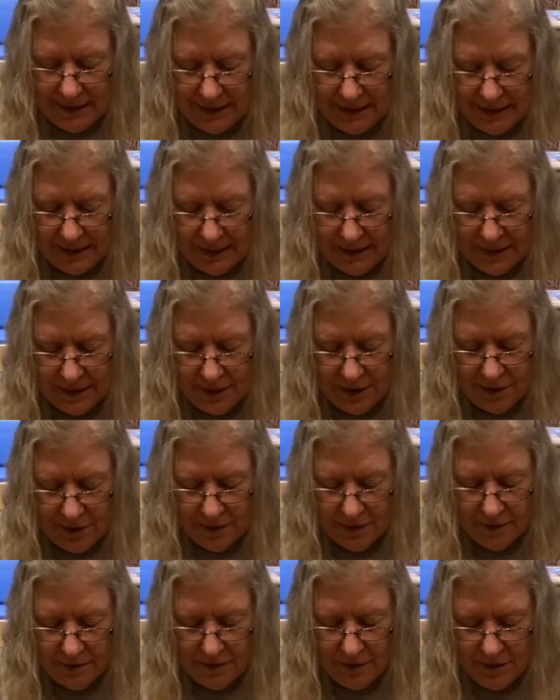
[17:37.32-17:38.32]
And I know
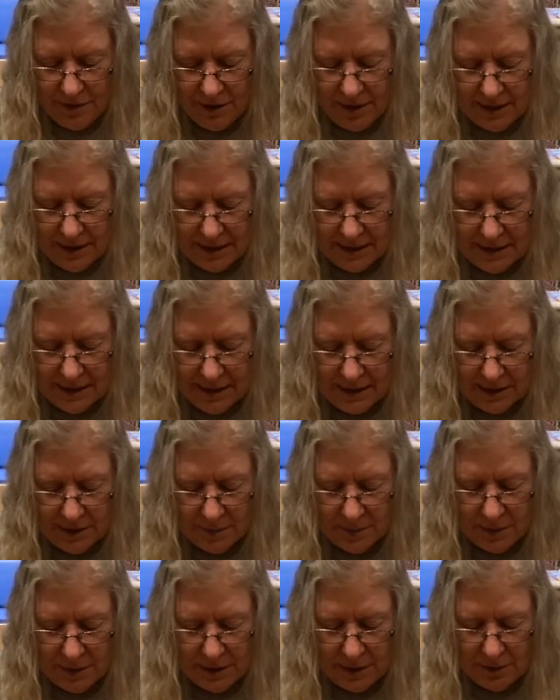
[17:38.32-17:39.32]
it's hard to see, so
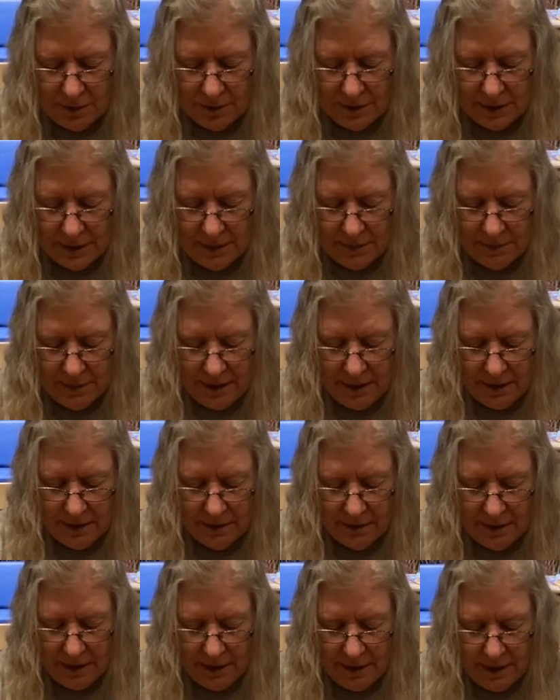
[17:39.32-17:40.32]
I'm going to hold it in my
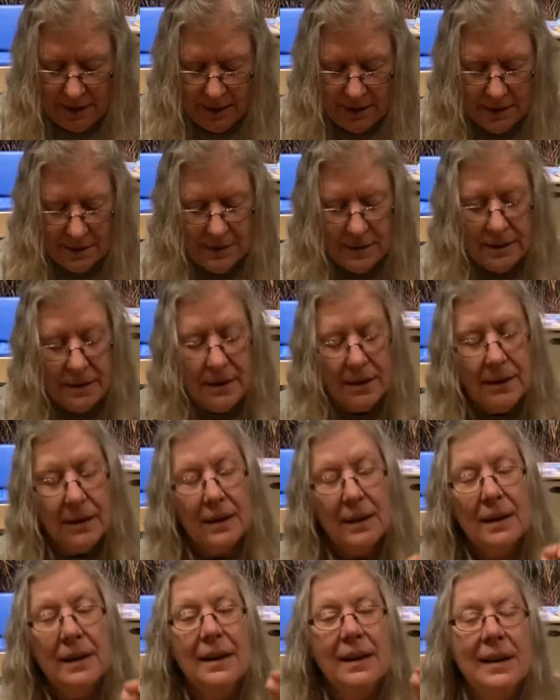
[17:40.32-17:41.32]
other hand.
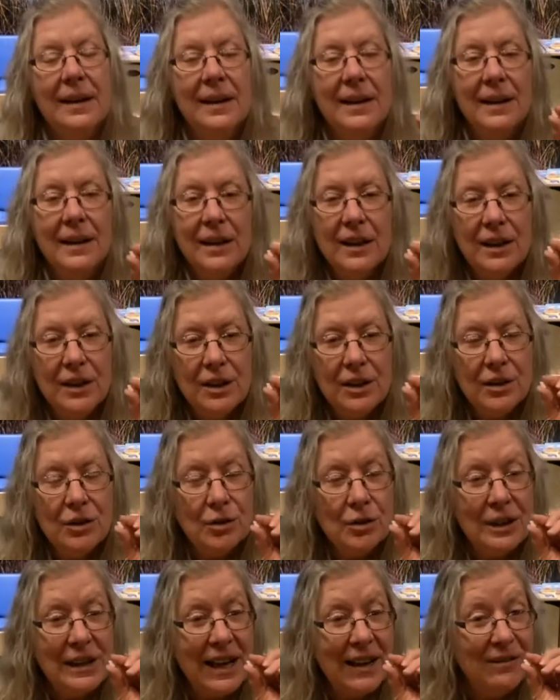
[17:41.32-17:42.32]
You're
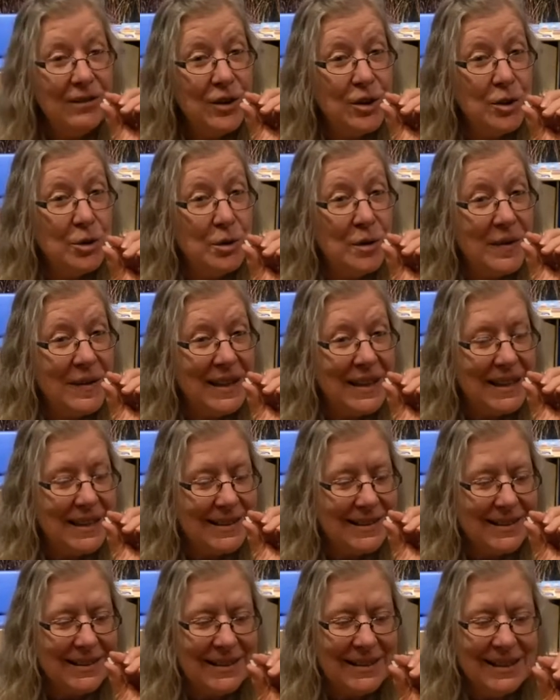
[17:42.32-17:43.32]
going to have two of
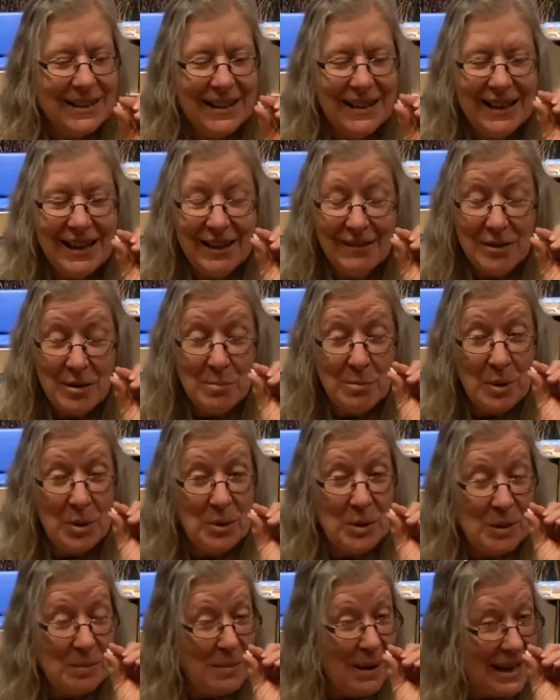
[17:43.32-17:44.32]
these. I have them
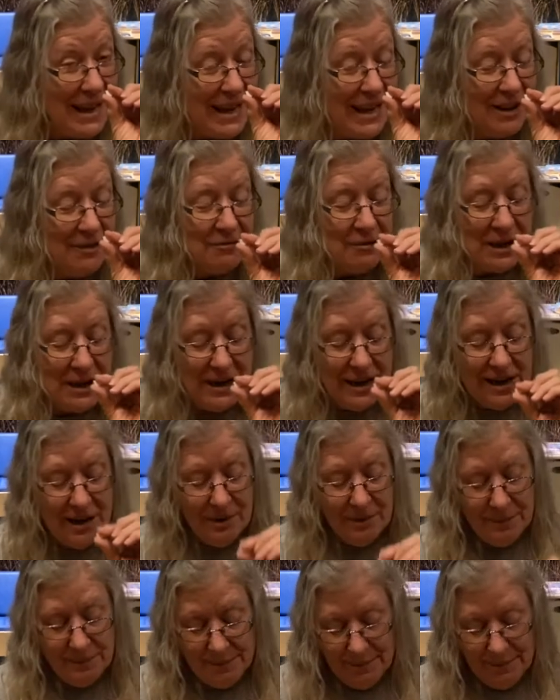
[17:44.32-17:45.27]
both in my hand right now.